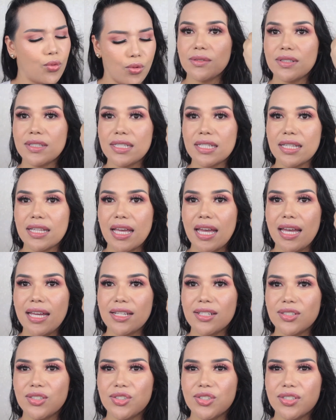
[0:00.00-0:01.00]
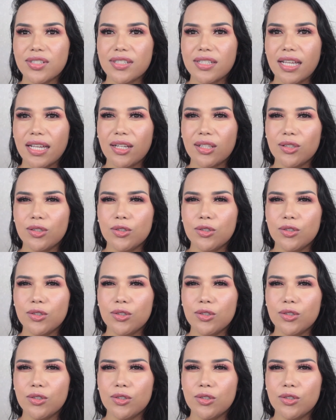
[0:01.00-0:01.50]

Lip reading: You see that? It's just like